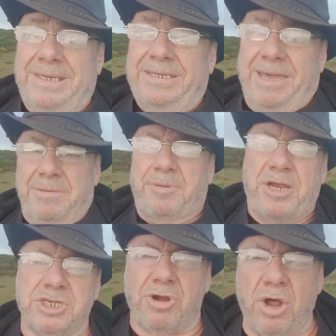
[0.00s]
keep the
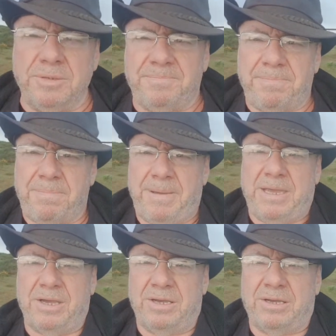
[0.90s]
pressure on,
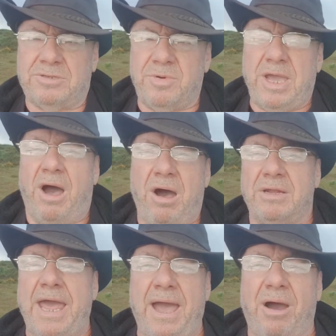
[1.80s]
because we are
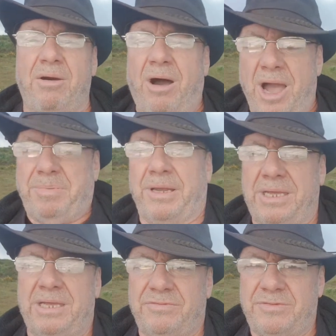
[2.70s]
now, I
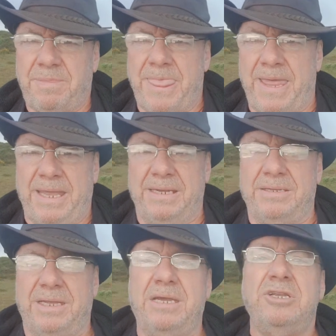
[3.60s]
believe, in
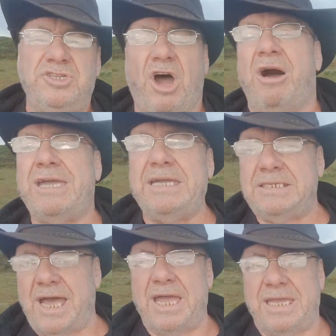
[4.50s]
the dying
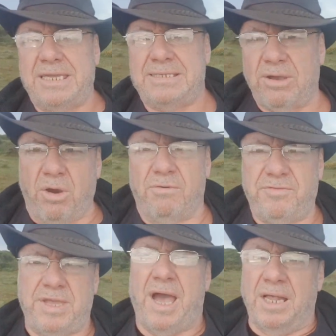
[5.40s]
days of
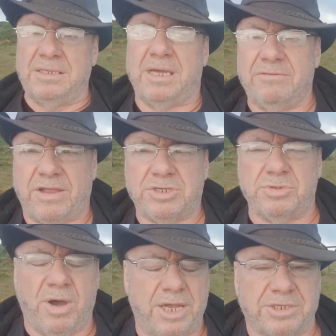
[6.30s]
the
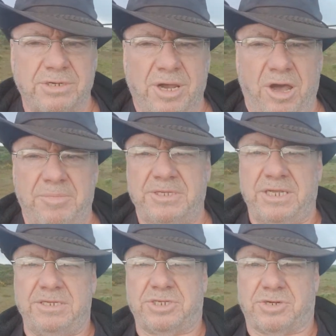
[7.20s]
unconventional hydrocarbons
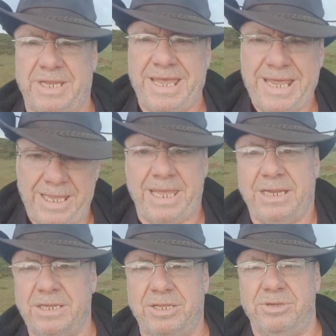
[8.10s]
industry
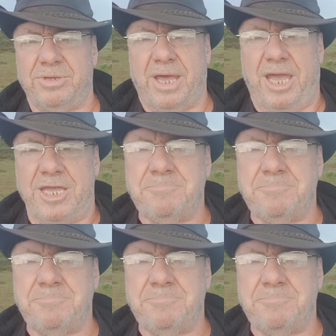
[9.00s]
in the UK.